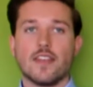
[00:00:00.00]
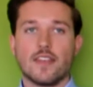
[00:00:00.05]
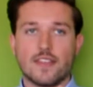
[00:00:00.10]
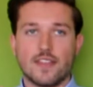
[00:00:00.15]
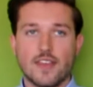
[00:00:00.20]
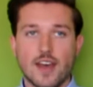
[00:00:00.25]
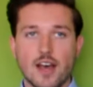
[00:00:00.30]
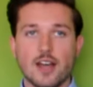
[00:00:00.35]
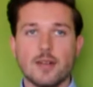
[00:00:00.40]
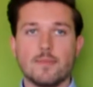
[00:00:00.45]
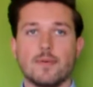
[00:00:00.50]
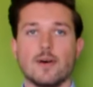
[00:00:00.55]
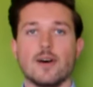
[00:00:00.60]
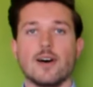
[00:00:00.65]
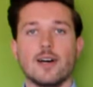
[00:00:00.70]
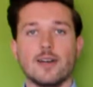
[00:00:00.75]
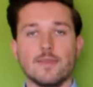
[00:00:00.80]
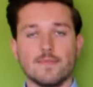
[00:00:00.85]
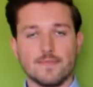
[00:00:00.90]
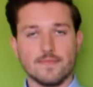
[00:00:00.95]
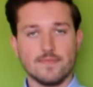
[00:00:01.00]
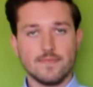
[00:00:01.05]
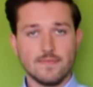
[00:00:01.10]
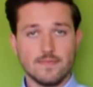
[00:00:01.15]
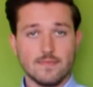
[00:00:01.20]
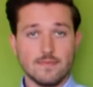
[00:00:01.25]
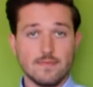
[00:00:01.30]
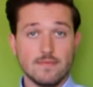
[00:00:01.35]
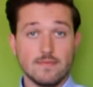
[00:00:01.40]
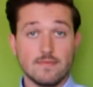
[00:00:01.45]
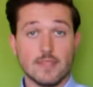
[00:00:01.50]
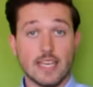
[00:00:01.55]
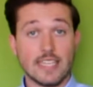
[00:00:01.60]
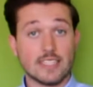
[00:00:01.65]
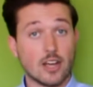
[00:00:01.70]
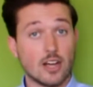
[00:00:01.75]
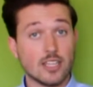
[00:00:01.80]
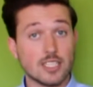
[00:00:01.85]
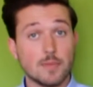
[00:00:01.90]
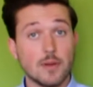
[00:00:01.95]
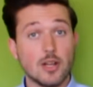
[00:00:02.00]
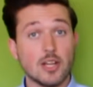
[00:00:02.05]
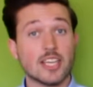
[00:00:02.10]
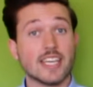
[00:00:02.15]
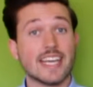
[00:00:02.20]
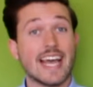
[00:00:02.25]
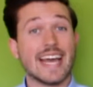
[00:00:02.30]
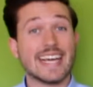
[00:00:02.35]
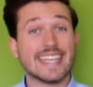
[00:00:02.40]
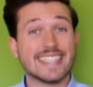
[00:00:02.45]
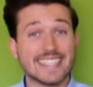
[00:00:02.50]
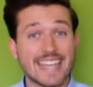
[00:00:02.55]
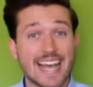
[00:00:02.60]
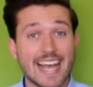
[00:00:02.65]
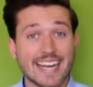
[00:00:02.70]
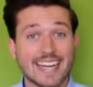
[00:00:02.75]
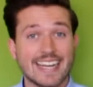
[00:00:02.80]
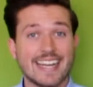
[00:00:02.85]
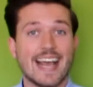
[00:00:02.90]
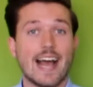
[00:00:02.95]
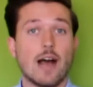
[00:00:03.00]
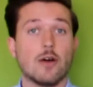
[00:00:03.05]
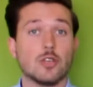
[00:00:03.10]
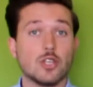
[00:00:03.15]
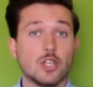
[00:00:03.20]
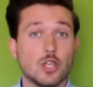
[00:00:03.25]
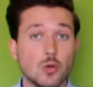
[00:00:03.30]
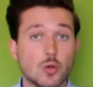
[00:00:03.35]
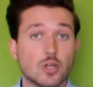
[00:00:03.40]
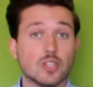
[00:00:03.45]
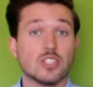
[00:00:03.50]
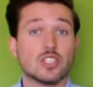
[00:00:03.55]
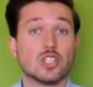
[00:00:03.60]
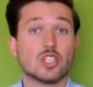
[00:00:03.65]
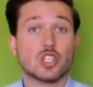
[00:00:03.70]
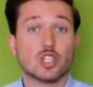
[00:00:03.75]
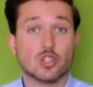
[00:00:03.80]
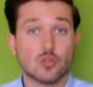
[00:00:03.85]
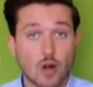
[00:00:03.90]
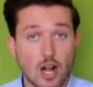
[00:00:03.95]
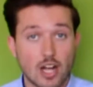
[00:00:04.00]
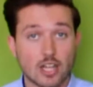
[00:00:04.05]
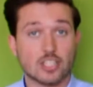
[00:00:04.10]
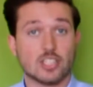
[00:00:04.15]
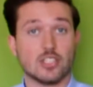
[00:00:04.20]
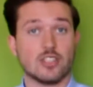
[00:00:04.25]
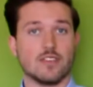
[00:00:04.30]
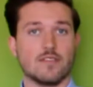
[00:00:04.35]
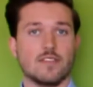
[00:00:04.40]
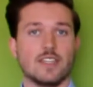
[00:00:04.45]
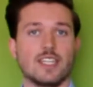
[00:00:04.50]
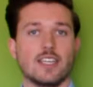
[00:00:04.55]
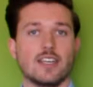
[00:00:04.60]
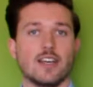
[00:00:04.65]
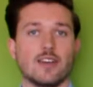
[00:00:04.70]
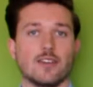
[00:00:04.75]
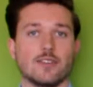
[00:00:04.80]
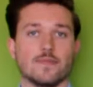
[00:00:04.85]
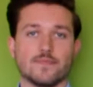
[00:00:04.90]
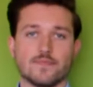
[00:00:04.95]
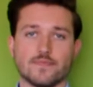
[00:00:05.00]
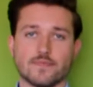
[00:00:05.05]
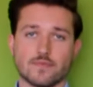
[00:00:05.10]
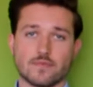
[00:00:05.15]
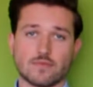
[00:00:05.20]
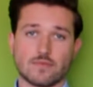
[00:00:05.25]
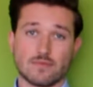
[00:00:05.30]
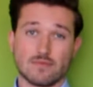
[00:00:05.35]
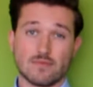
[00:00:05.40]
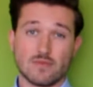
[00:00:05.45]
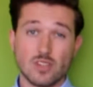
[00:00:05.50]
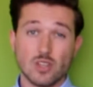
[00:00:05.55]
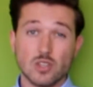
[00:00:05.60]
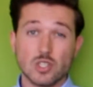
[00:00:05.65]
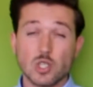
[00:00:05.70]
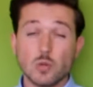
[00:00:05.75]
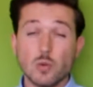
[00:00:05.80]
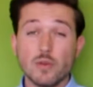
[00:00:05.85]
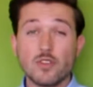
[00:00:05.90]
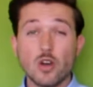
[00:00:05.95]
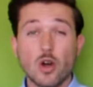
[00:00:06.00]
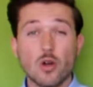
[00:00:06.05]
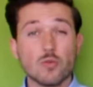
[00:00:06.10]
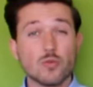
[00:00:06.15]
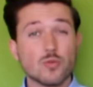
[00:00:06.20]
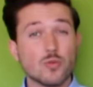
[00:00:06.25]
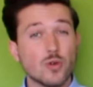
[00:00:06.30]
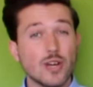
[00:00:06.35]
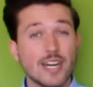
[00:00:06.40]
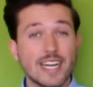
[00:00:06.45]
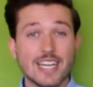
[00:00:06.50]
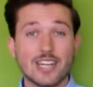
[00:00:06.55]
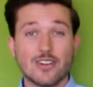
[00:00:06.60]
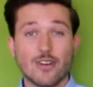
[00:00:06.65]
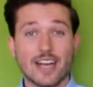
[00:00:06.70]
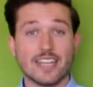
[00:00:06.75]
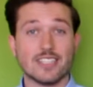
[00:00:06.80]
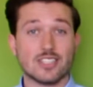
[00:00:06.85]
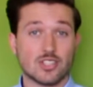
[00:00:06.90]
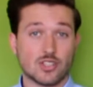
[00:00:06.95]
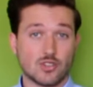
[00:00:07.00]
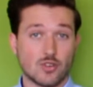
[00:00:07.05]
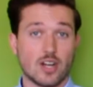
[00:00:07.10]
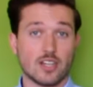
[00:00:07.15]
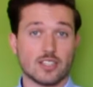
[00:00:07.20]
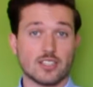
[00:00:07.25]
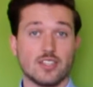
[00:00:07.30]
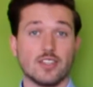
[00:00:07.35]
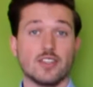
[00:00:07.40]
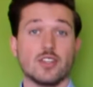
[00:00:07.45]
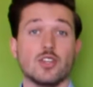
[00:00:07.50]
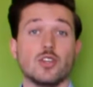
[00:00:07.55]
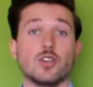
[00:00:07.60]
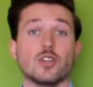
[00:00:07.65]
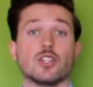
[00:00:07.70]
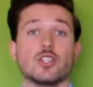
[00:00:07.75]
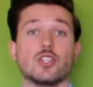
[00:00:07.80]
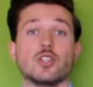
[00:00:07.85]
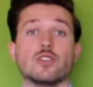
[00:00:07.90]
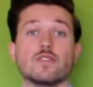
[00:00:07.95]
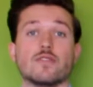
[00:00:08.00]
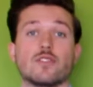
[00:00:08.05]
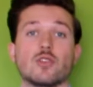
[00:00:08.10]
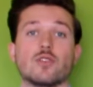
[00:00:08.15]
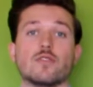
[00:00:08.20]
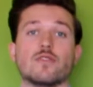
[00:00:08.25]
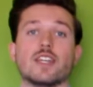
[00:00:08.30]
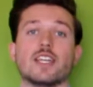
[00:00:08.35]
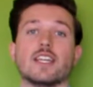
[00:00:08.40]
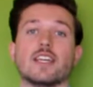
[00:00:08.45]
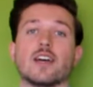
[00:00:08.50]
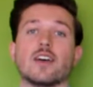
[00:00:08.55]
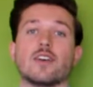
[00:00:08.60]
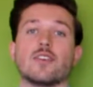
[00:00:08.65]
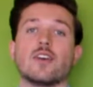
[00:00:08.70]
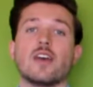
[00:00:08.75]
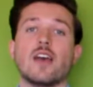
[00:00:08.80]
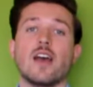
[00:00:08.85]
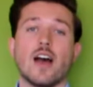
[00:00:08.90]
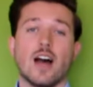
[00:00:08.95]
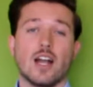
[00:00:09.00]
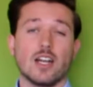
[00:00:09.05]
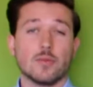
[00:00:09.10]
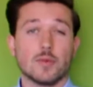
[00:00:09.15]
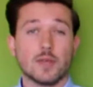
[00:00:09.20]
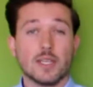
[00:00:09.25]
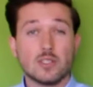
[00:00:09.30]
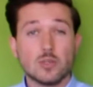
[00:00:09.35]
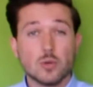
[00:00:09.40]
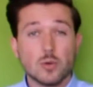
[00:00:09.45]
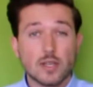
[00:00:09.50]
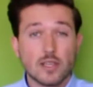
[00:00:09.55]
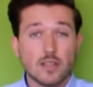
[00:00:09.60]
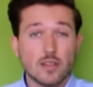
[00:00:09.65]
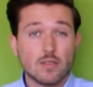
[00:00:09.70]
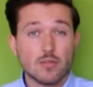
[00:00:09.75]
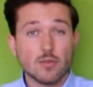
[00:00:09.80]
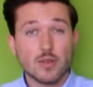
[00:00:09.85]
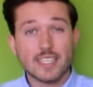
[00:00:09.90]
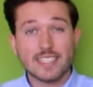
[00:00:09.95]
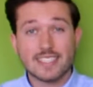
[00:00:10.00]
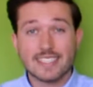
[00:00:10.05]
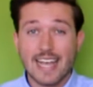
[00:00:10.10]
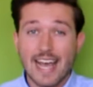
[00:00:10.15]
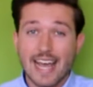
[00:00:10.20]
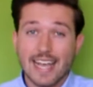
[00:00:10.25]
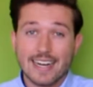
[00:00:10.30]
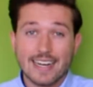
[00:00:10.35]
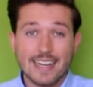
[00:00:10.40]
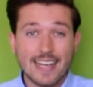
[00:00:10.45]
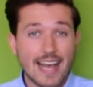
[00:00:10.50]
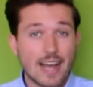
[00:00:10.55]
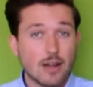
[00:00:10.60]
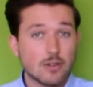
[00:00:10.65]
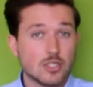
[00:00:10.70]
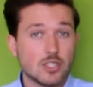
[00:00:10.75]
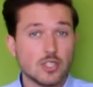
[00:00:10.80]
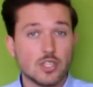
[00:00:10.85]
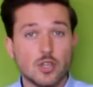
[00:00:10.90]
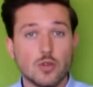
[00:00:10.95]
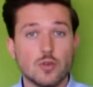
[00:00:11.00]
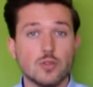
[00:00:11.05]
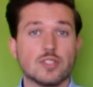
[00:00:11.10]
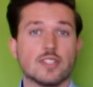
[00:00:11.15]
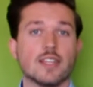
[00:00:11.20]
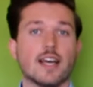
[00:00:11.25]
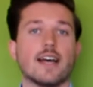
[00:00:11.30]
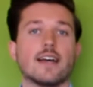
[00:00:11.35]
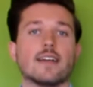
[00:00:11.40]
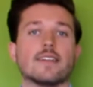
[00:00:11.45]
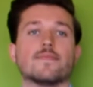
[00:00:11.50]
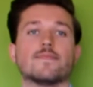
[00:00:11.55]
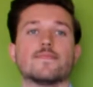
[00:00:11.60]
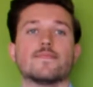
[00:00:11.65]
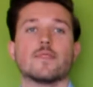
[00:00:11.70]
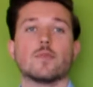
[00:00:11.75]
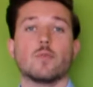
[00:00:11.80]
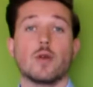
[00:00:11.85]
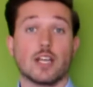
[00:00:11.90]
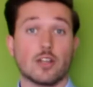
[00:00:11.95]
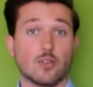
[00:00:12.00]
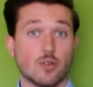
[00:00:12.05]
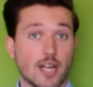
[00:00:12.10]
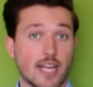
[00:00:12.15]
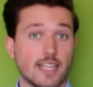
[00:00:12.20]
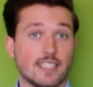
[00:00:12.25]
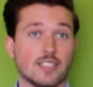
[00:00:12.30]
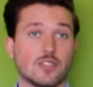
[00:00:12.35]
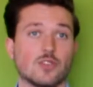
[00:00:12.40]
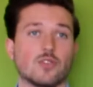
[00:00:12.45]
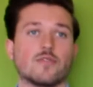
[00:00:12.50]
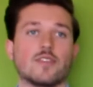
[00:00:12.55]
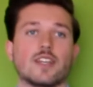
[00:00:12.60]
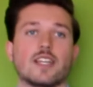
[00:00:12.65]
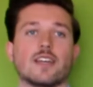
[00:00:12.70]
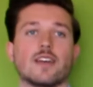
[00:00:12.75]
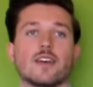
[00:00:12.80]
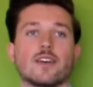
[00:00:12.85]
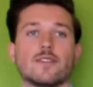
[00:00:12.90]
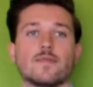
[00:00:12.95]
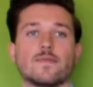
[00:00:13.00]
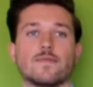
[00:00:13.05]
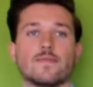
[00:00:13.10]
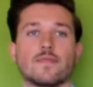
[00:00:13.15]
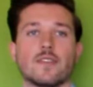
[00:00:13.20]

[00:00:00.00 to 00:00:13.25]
The third part is going to be looking at exactly how you can structure the video. So we've got a really great structure that you can use for your video, and I'm going to be talking you through exactly how to use that when creating your video.